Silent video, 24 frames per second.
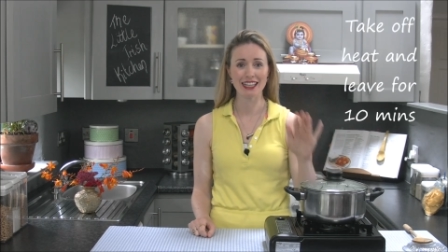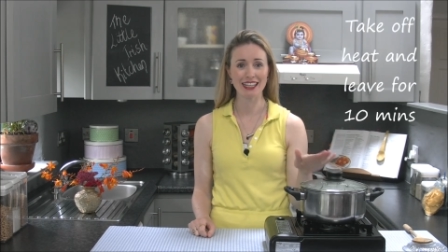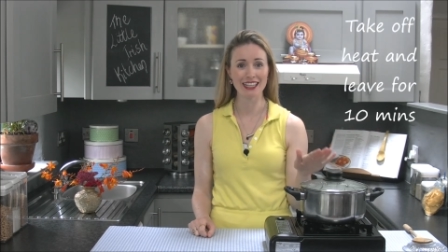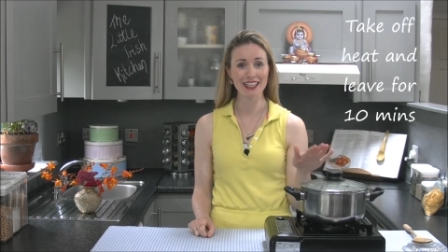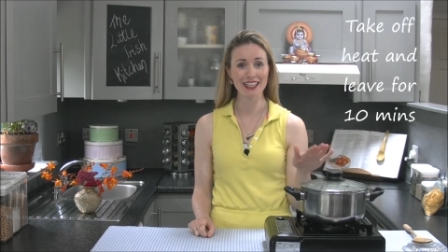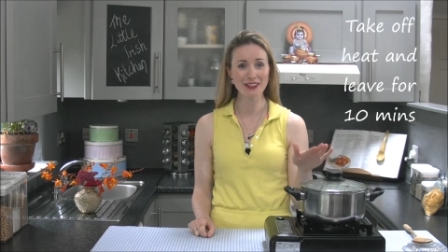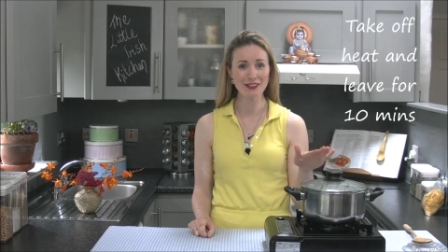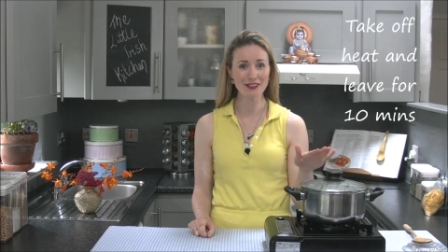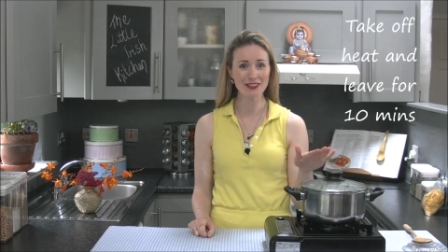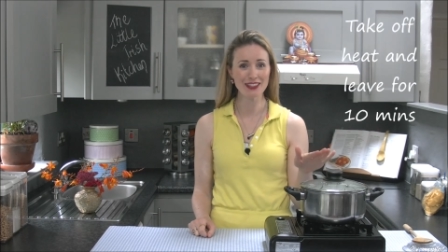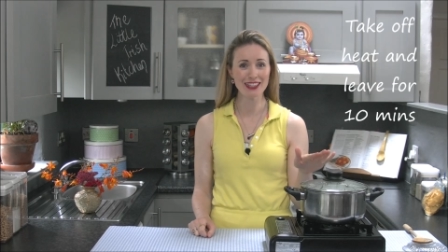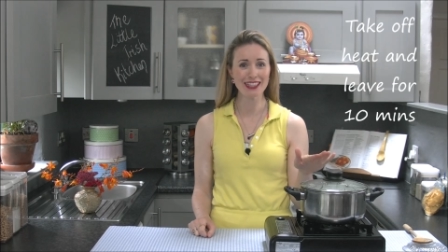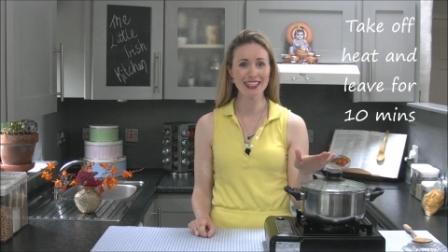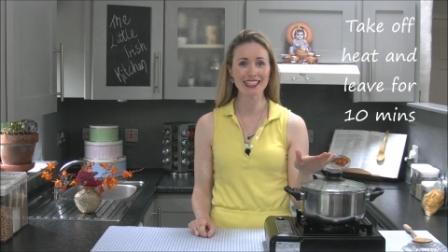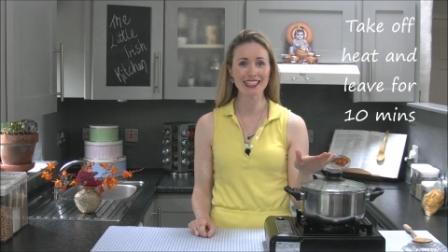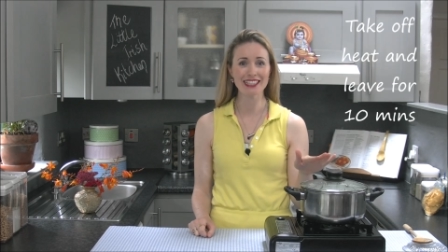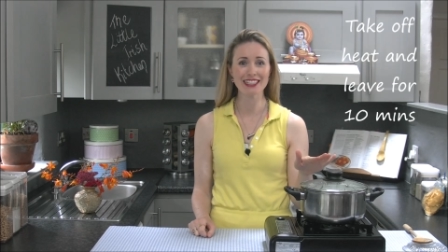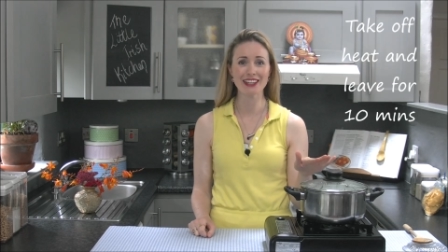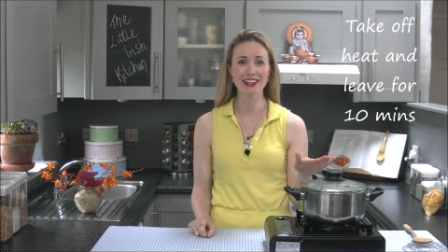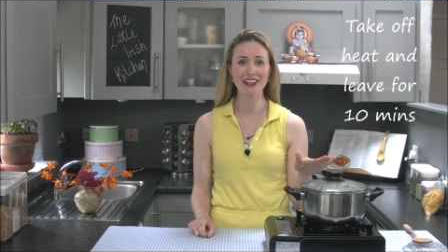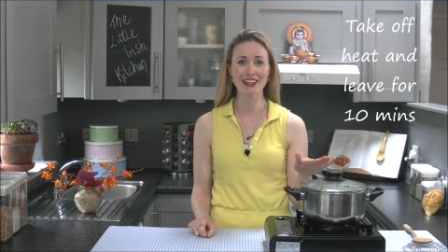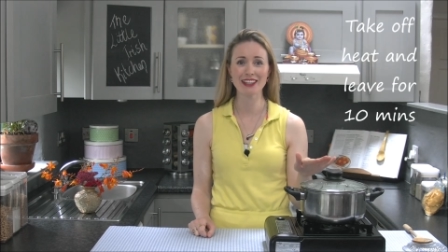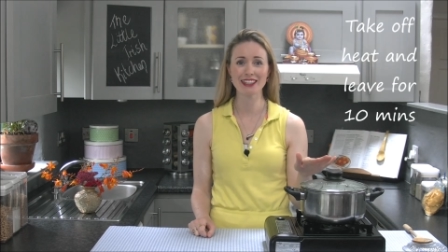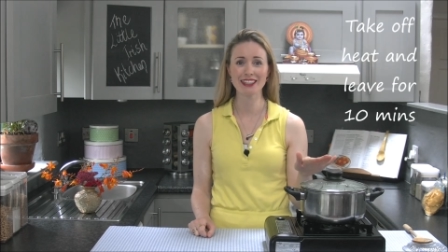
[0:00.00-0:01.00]
leave the
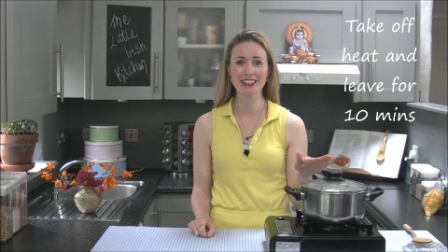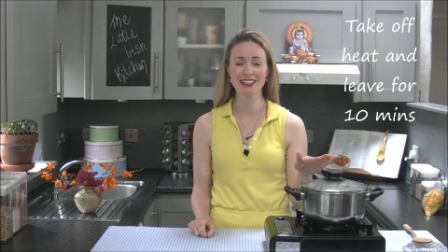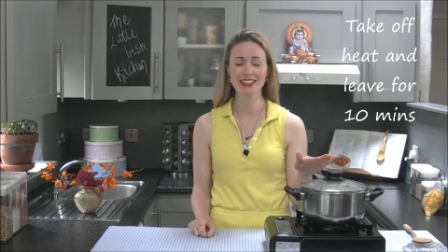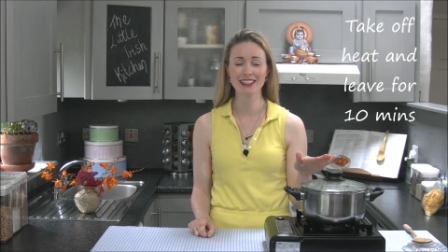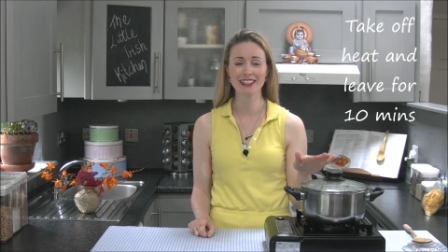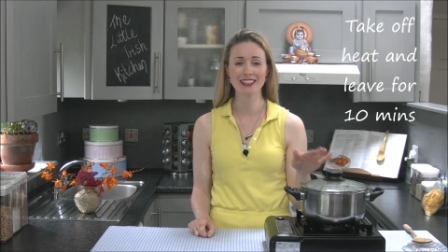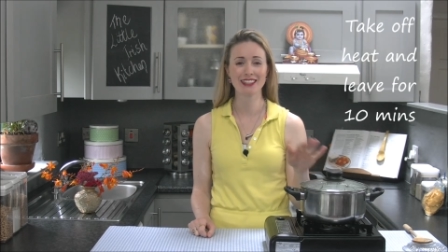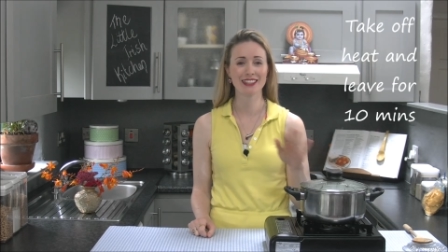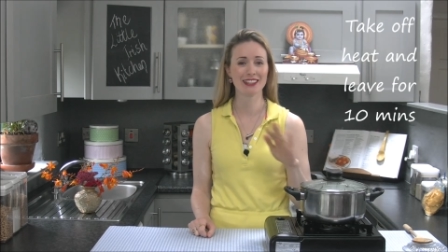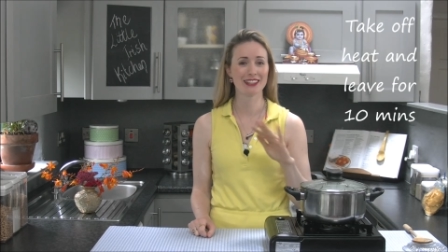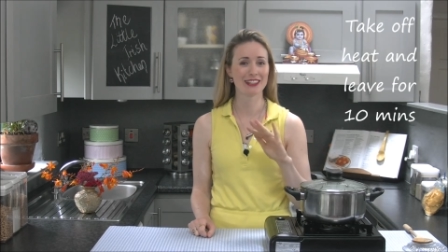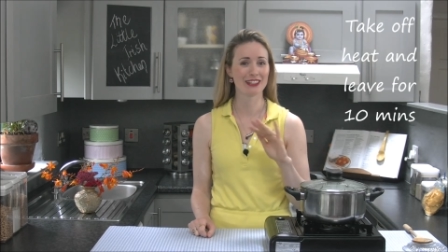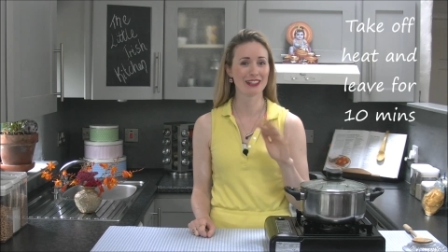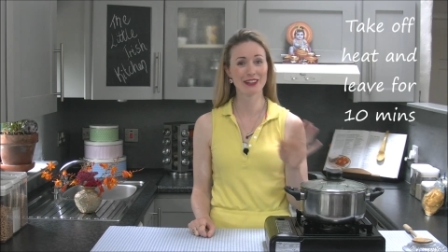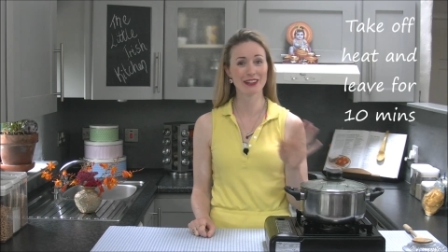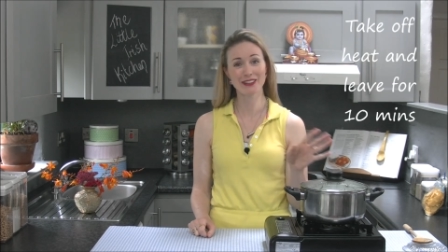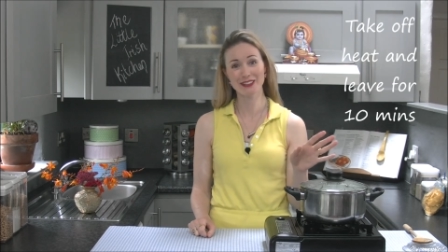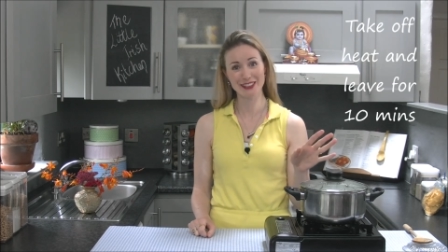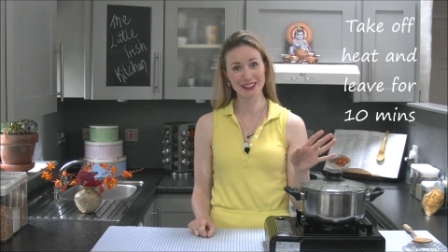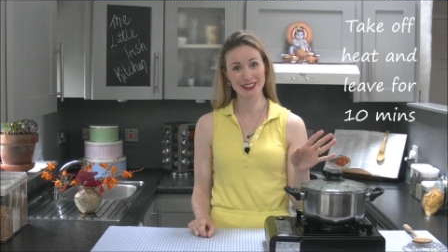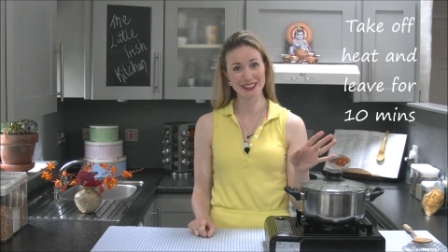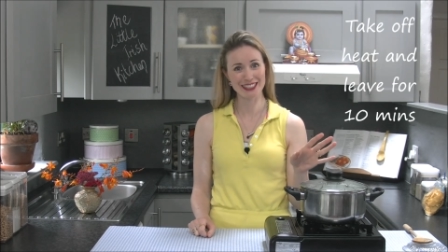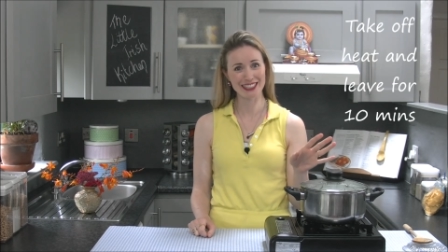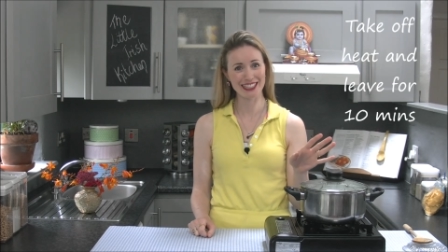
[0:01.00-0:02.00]
lid on, no
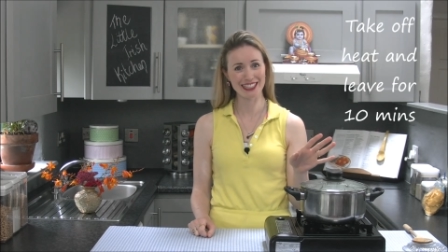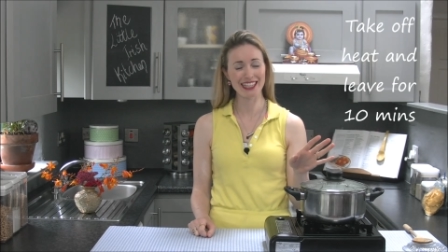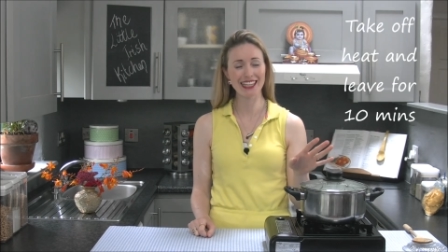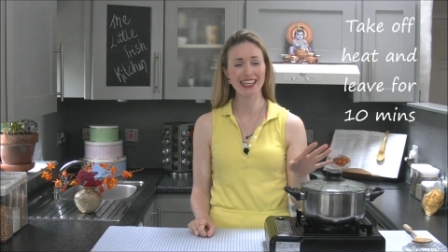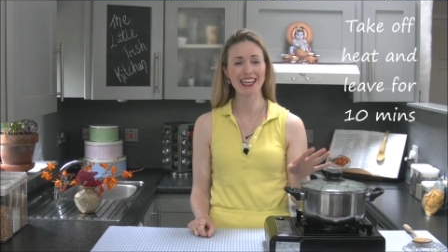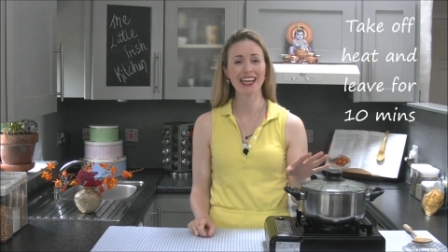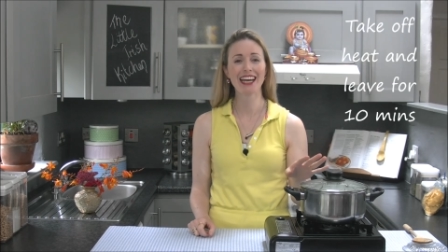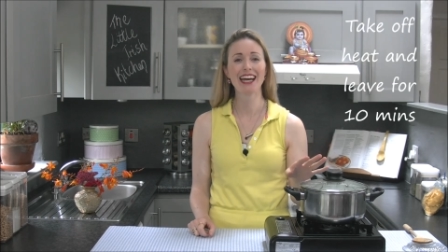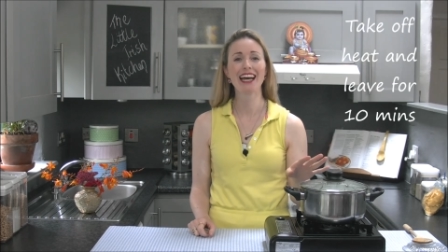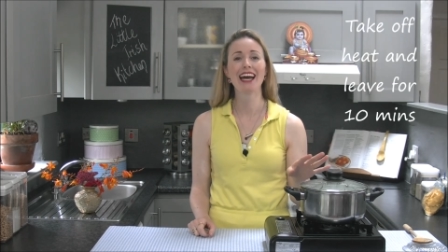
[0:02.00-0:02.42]
touching,